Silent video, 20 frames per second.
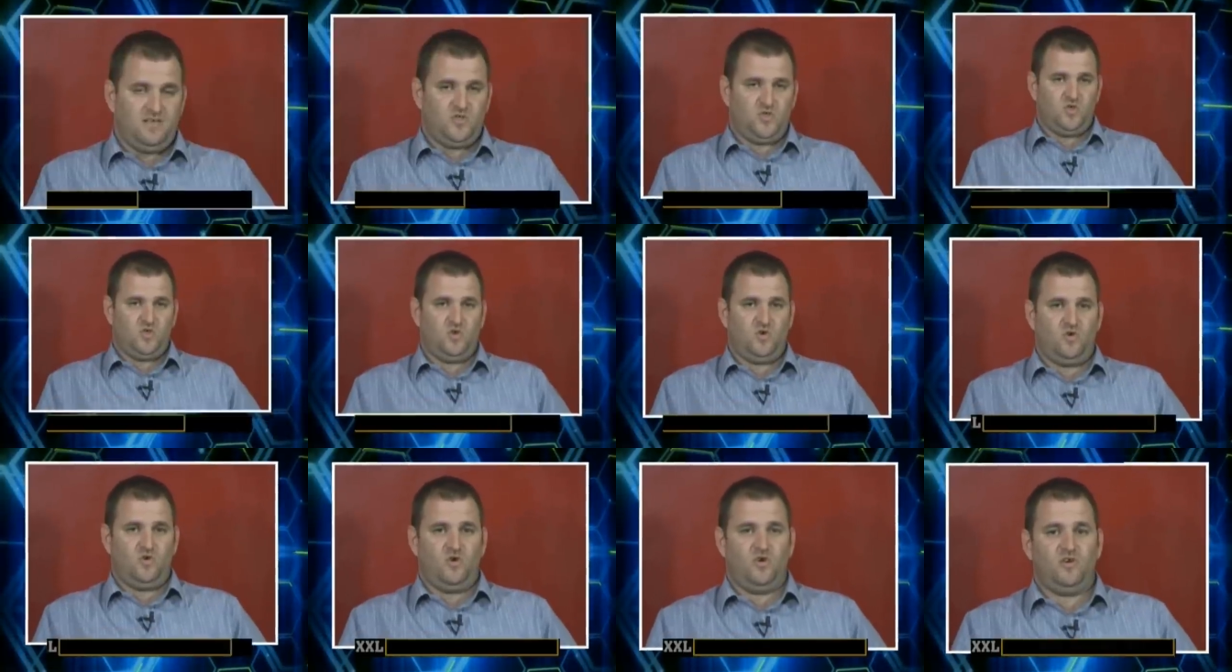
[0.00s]

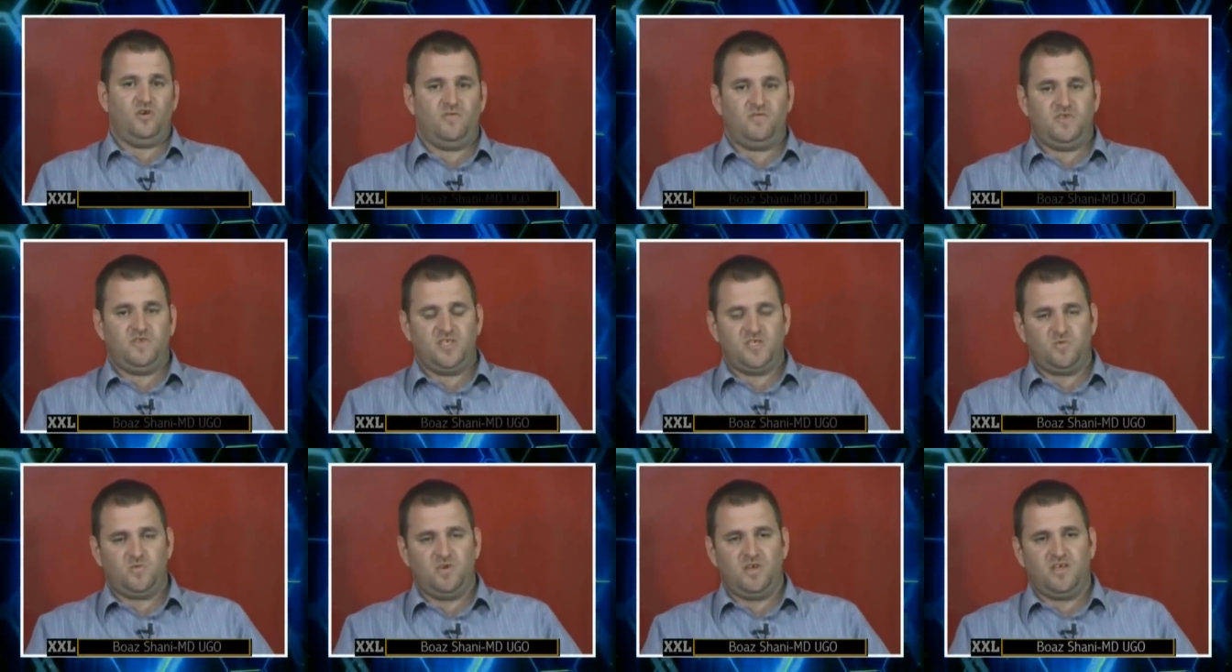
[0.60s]
So all of
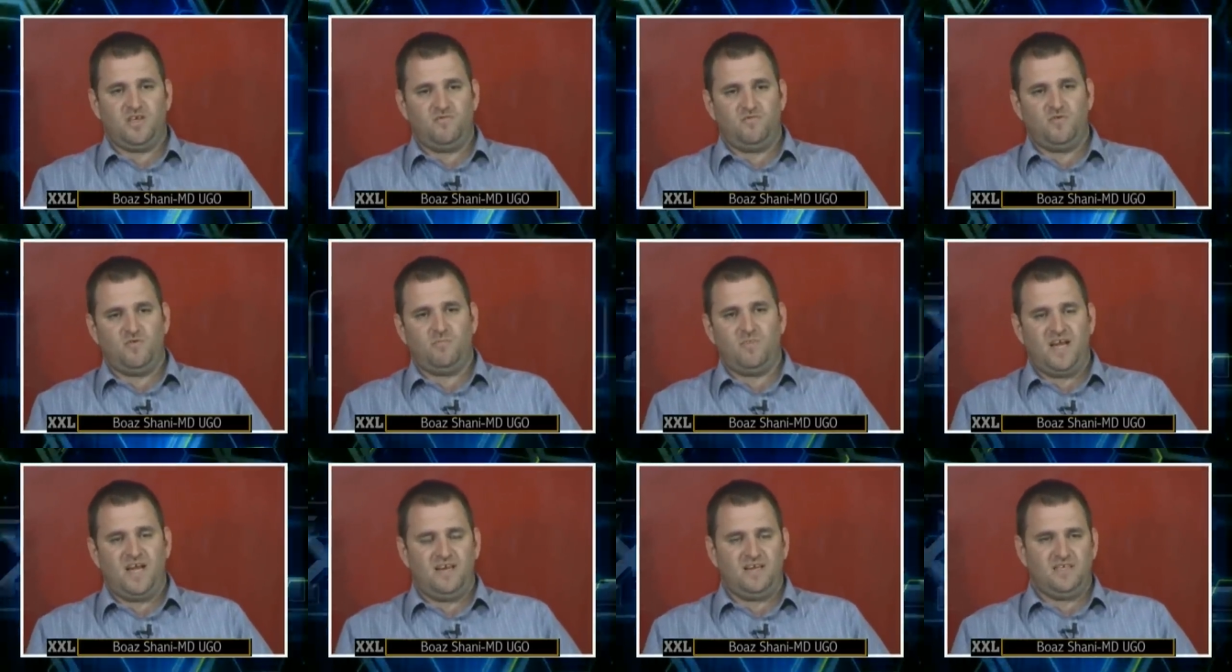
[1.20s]
this will give you
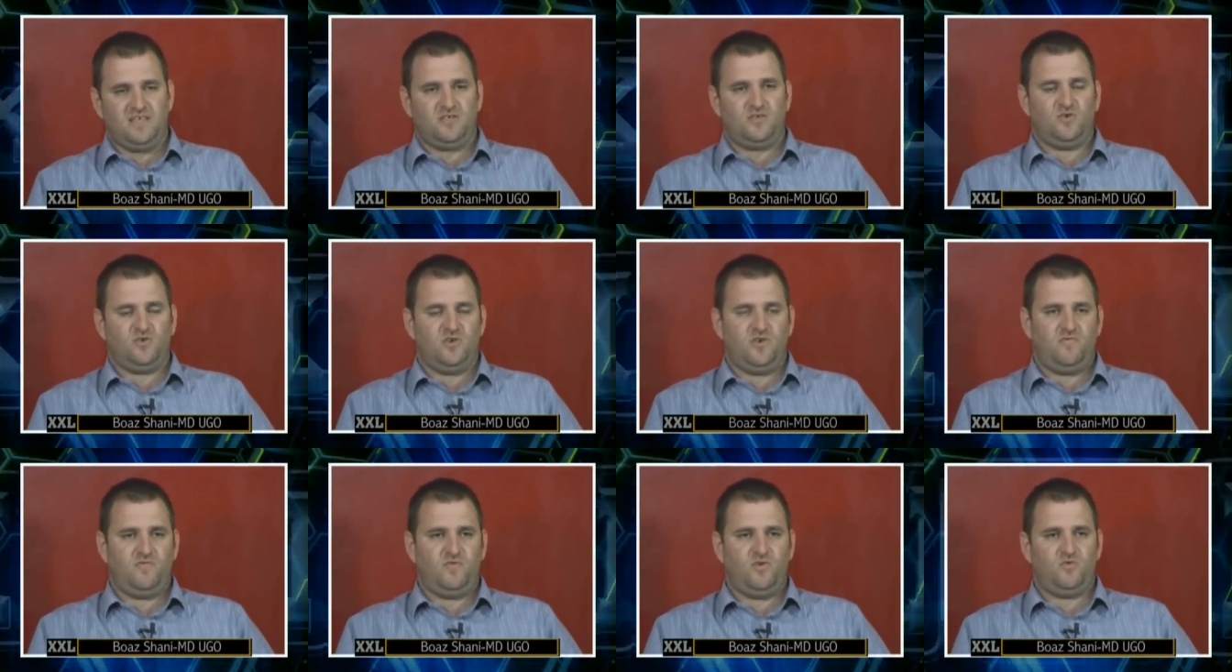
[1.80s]
mileage.
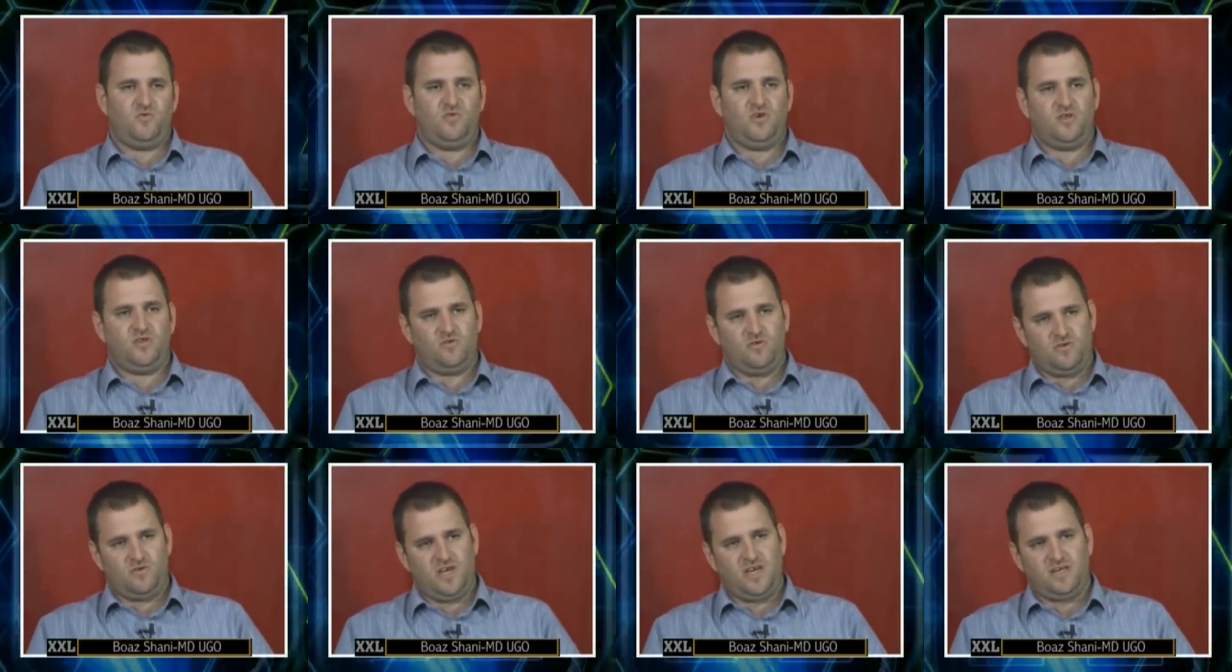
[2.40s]
So if you do
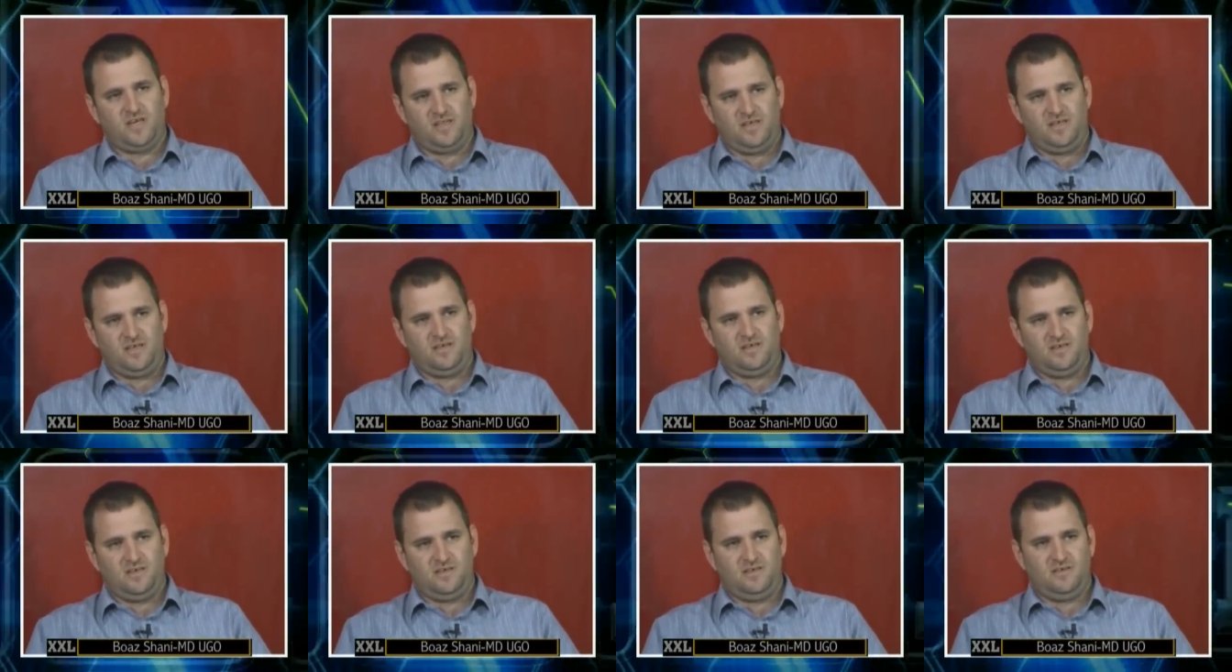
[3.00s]
it
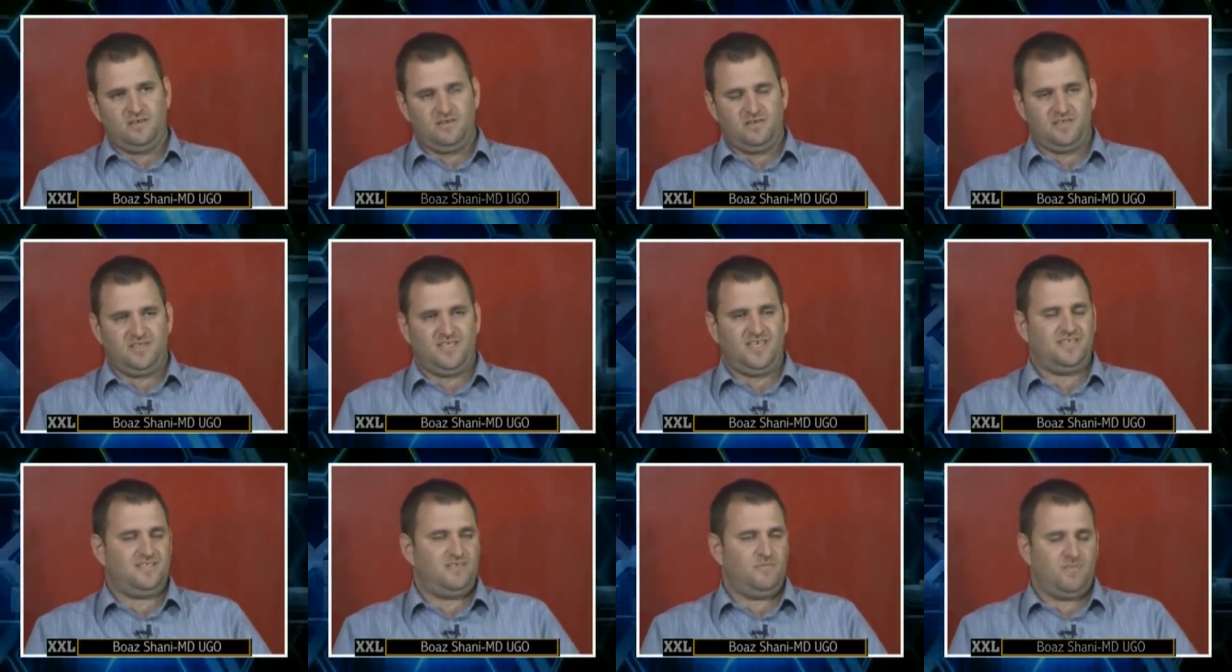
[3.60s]
correctly,
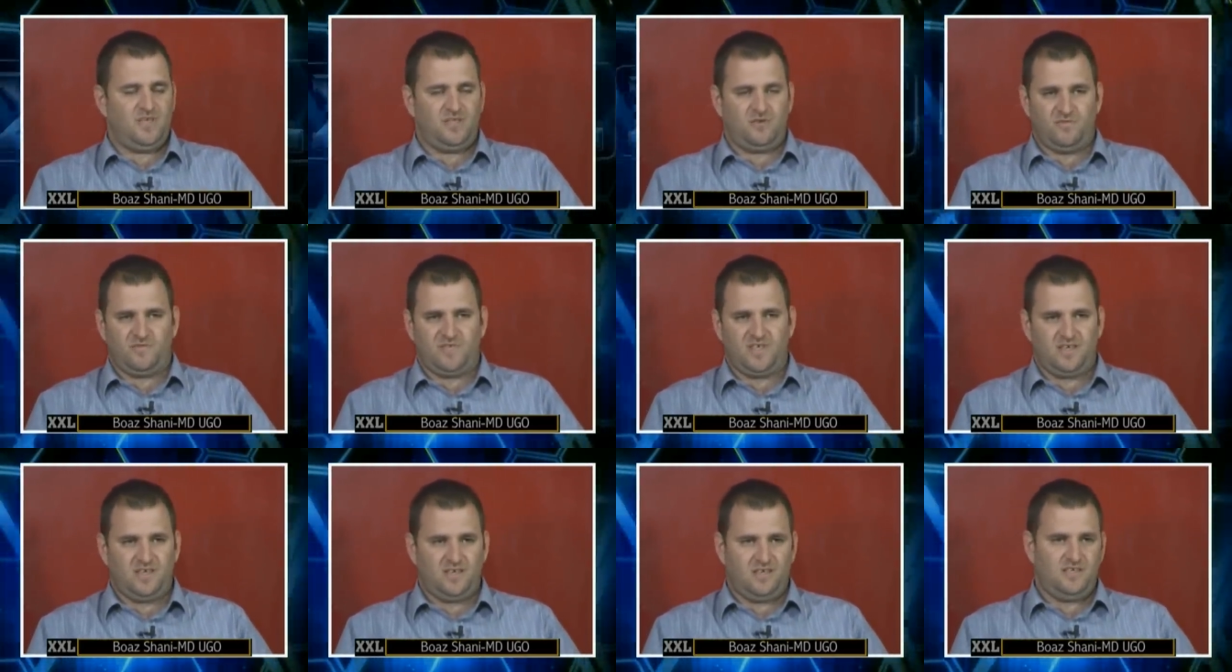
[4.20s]
just a matter
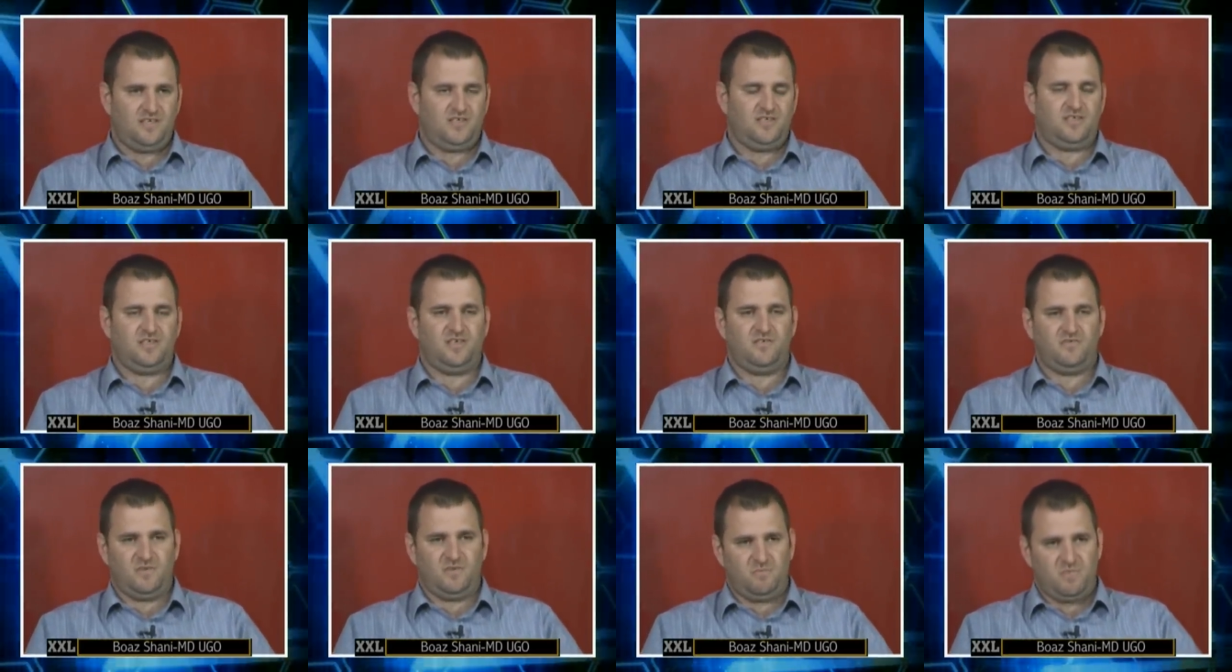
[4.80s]
of taking
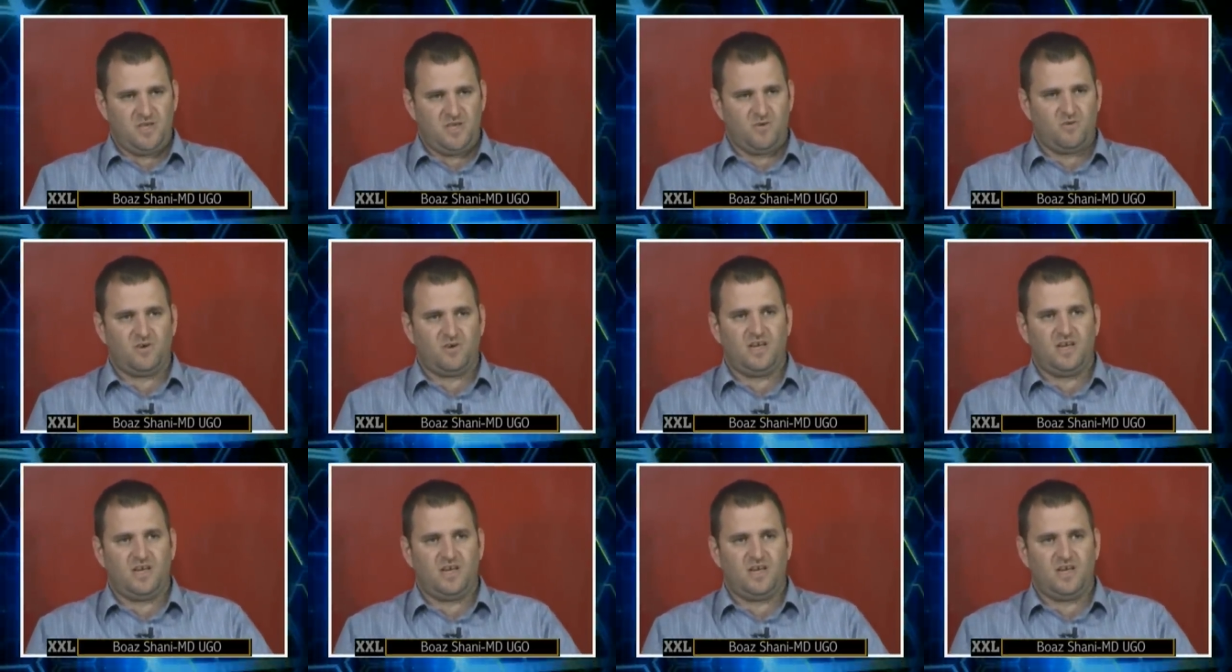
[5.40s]
initiative and being